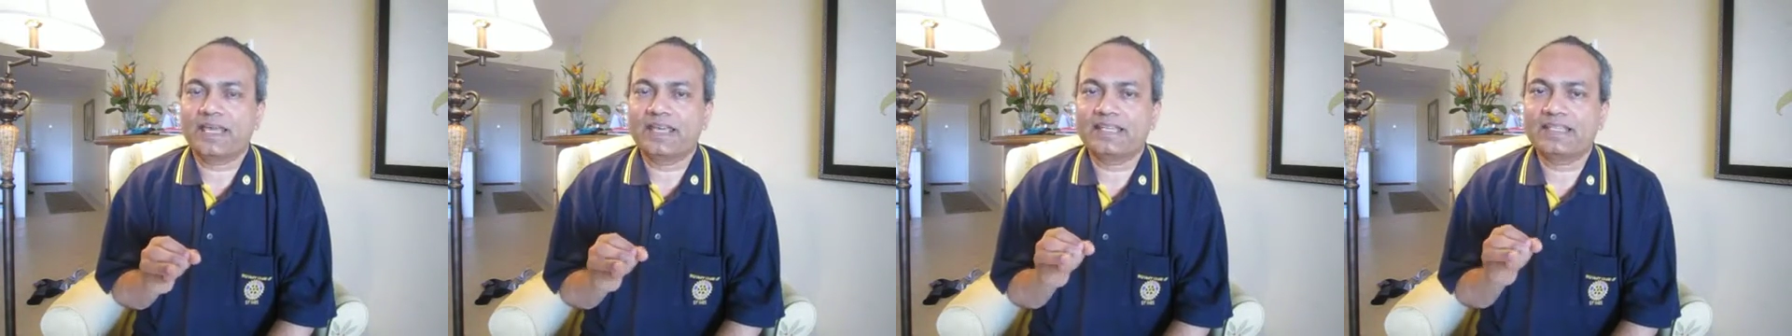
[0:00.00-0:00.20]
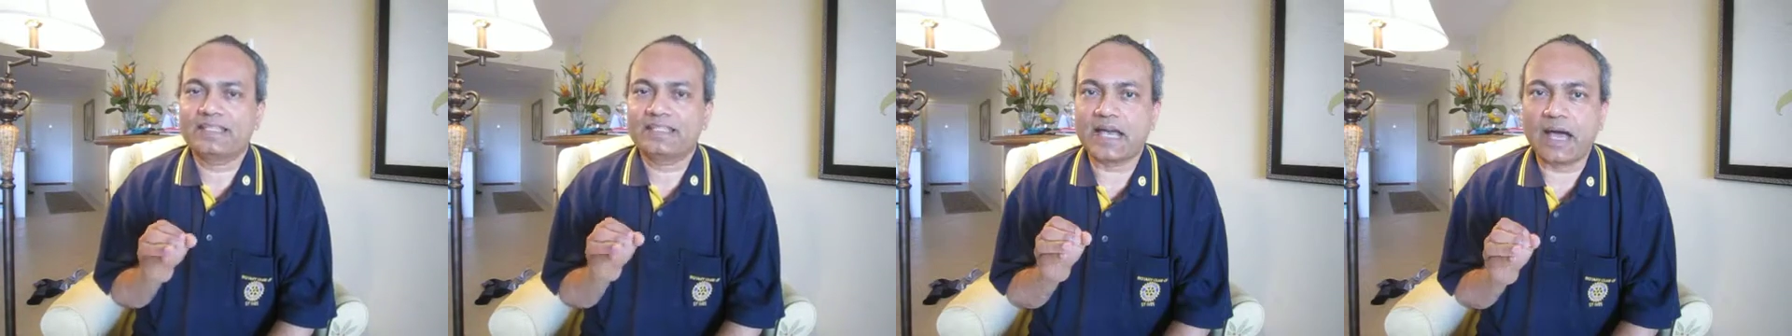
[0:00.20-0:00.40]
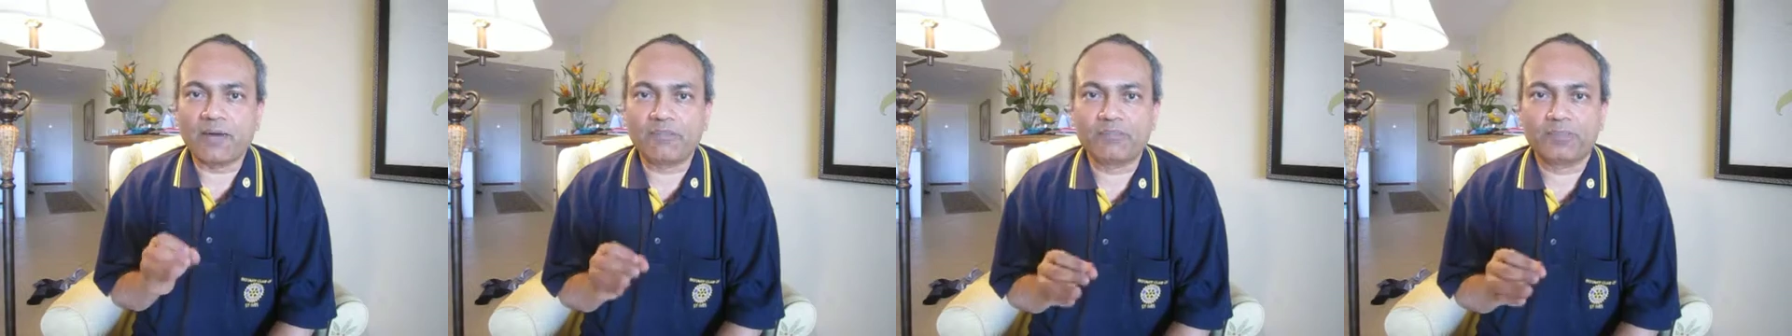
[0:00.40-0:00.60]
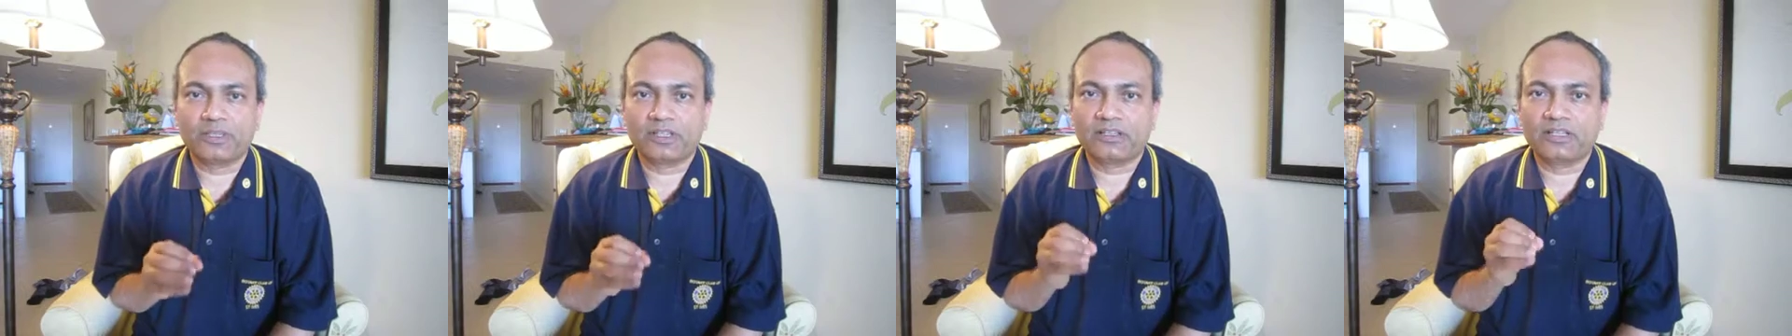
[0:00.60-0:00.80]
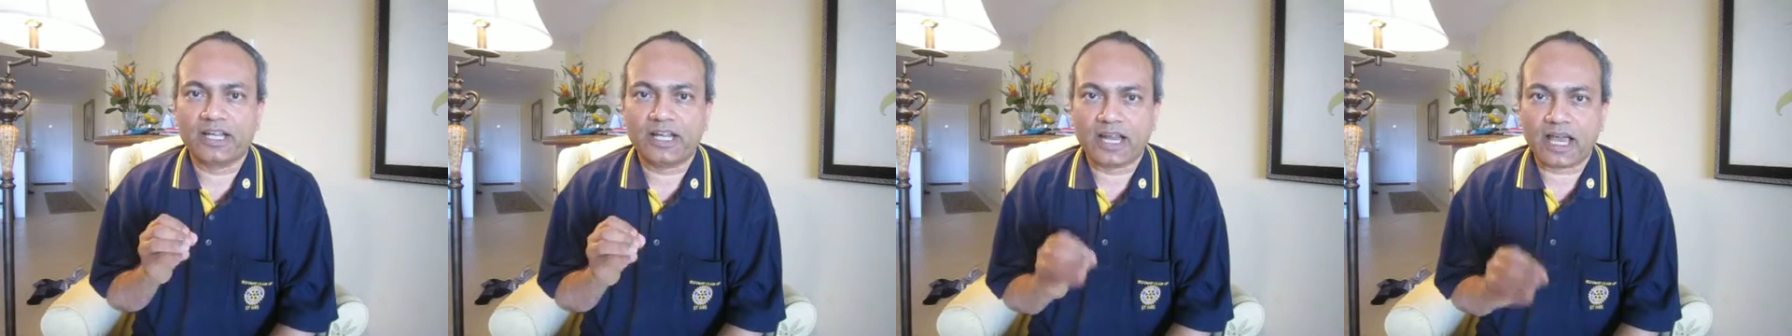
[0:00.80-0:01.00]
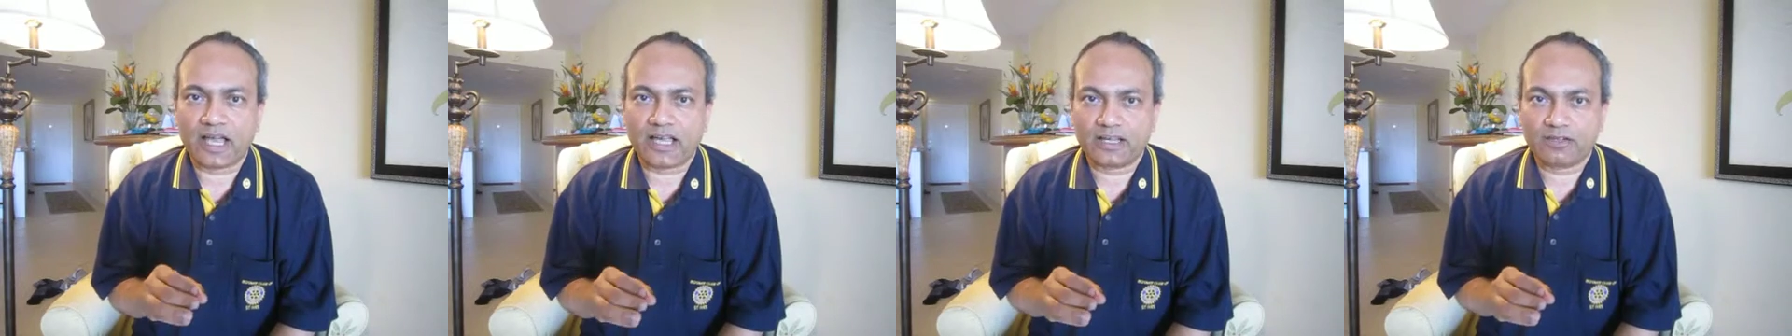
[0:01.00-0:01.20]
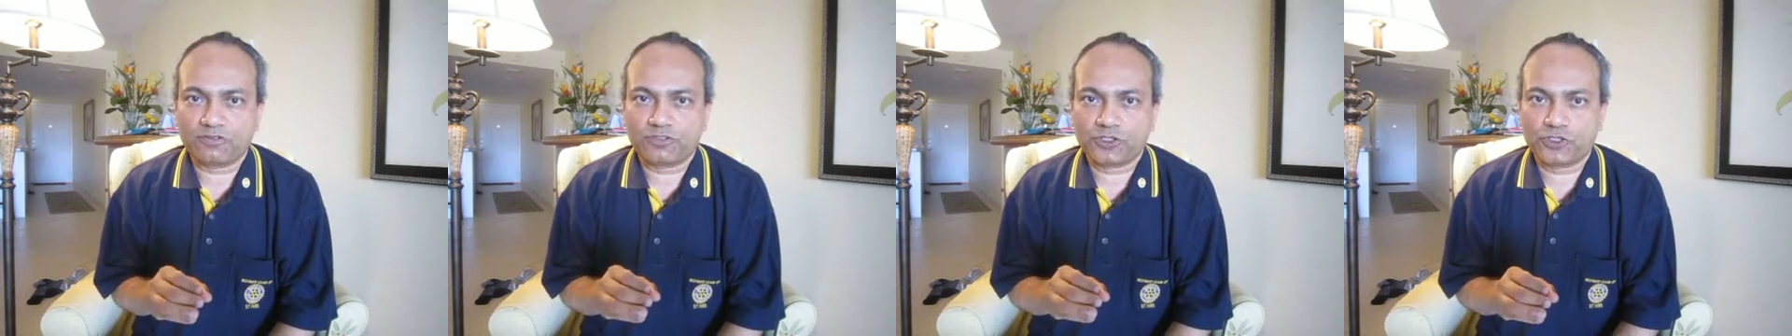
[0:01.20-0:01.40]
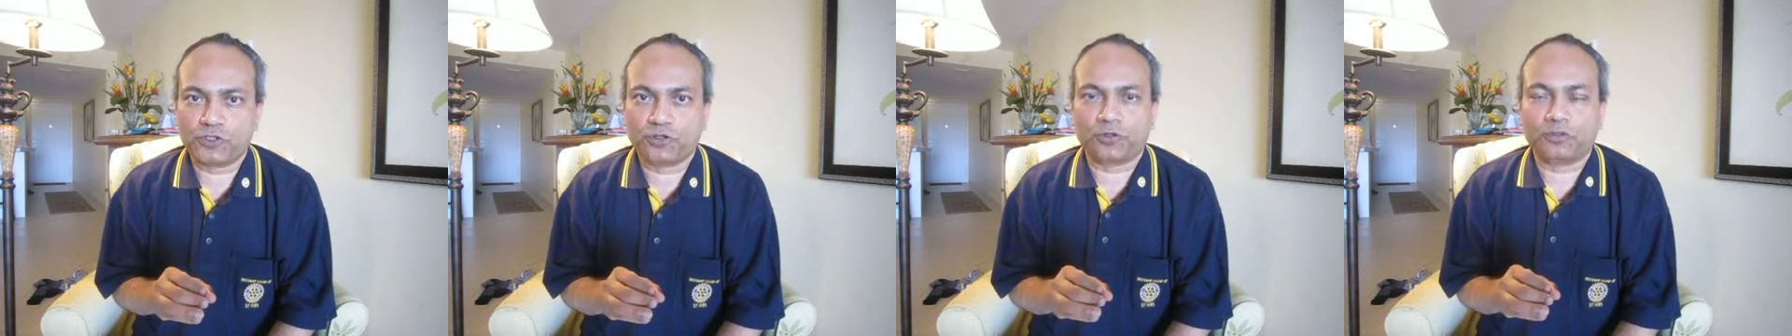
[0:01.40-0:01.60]
example that I have
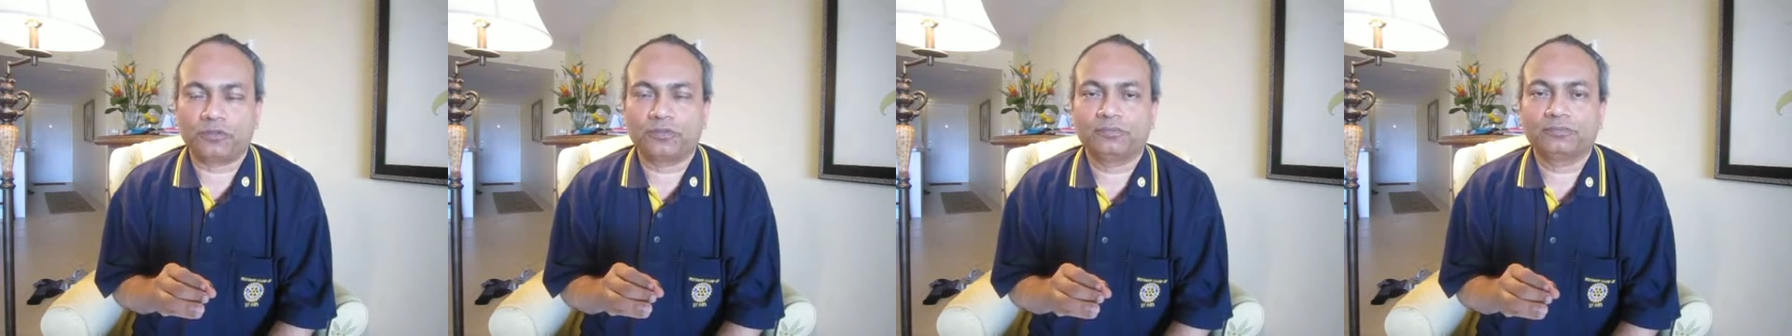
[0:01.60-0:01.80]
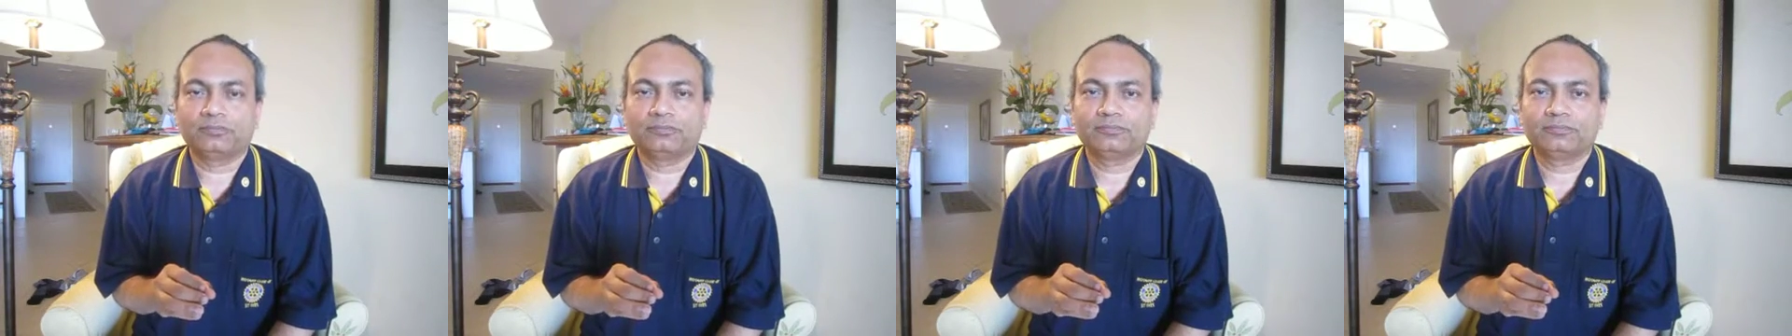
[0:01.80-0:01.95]
shown,